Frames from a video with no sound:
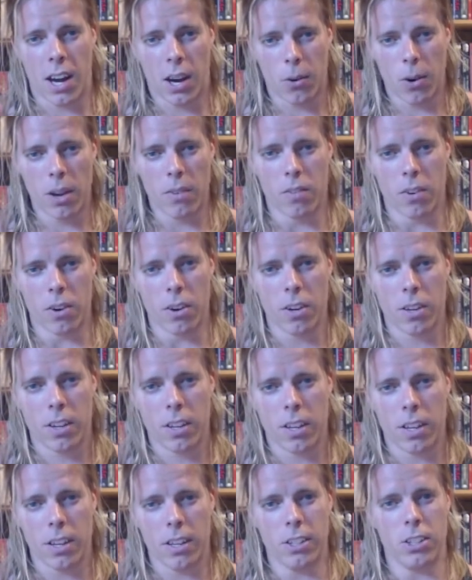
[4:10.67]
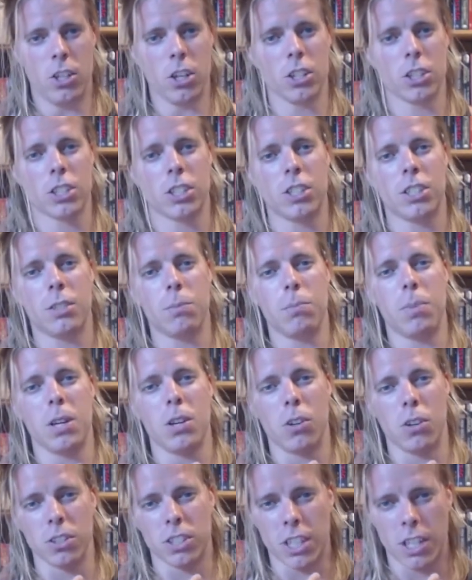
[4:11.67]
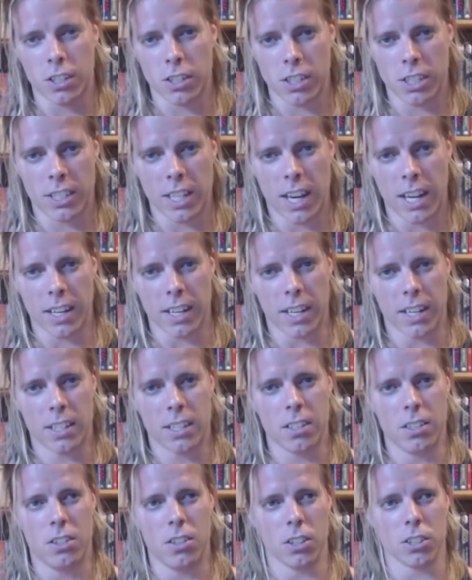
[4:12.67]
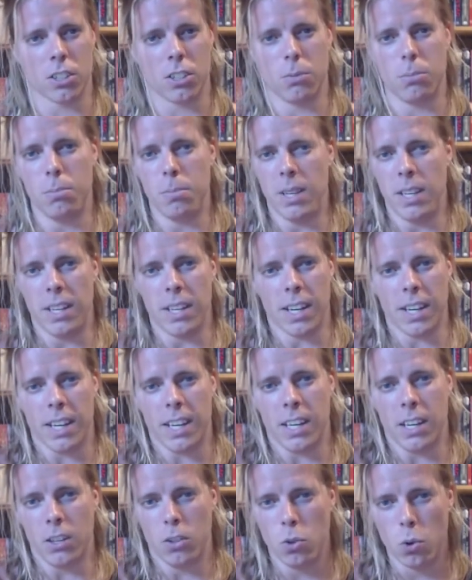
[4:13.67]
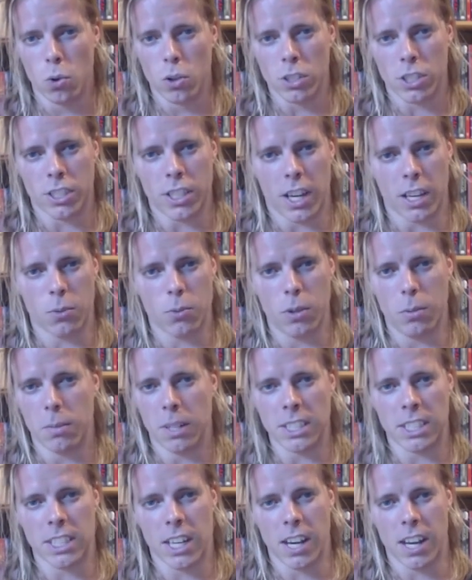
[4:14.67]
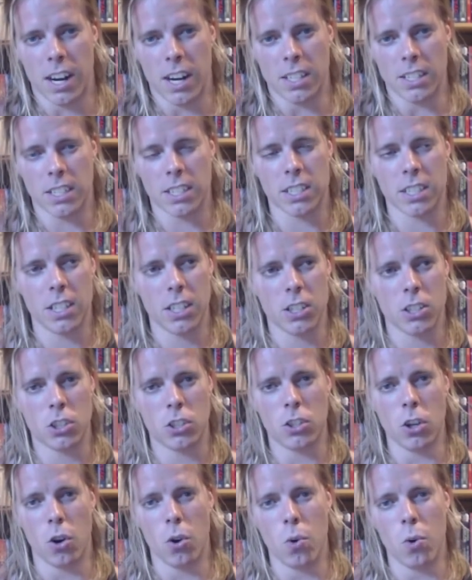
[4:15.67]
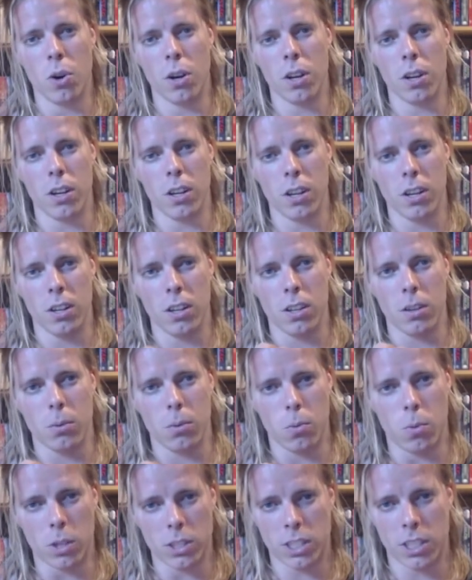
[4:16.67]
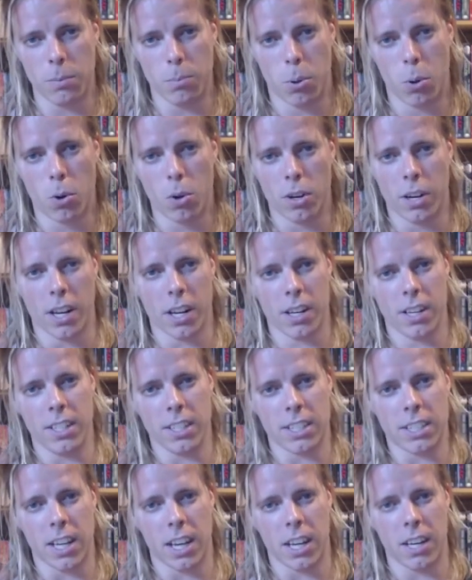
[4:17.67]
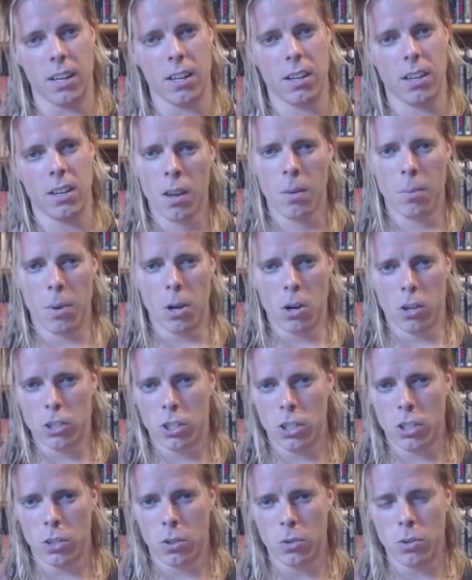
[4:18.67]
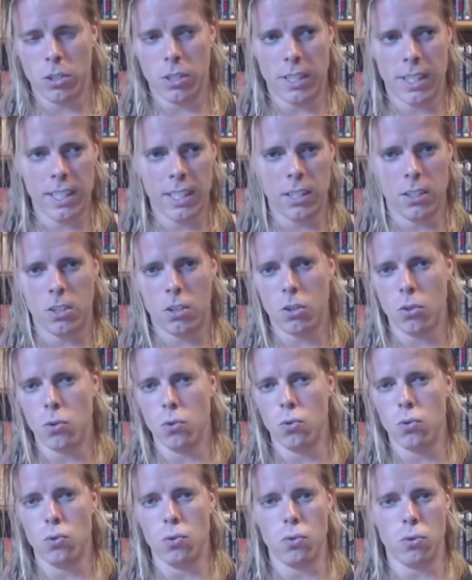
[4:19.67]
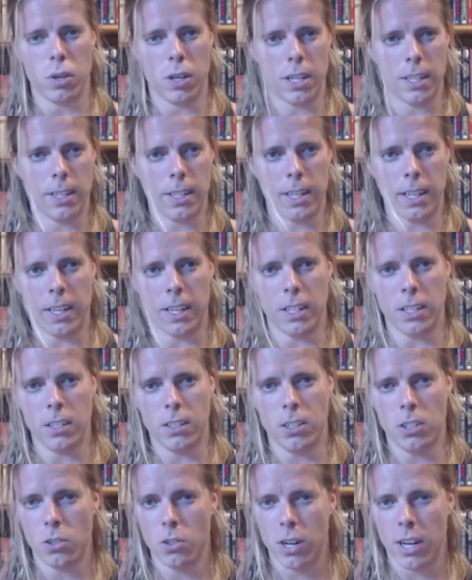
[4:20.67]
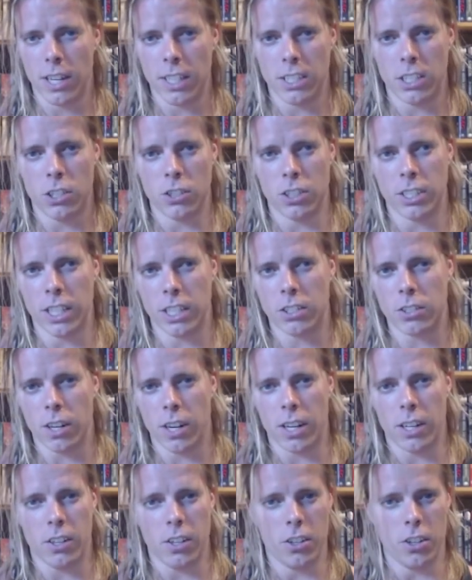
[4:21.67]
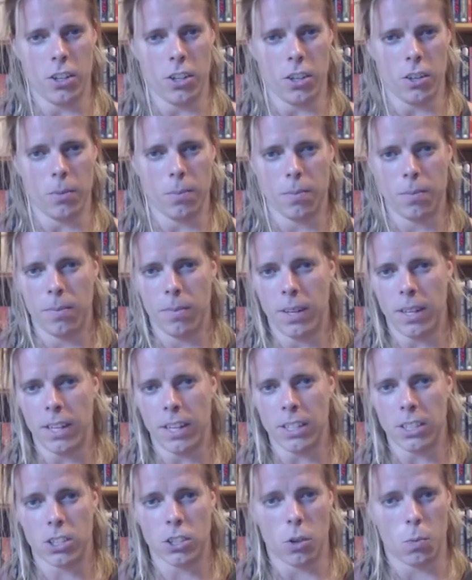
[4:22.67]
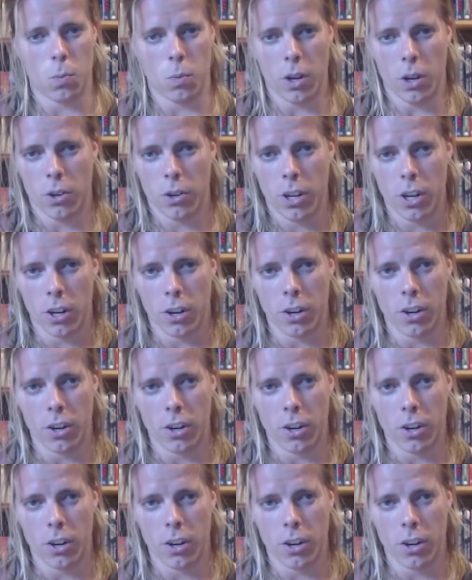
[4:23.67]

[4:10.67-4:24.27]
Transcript: However, just because I understand that doesn't mean I can endorse that with my silence. So, watching porn then instead. Because, you know, you need to utilize your sexual energy some way or the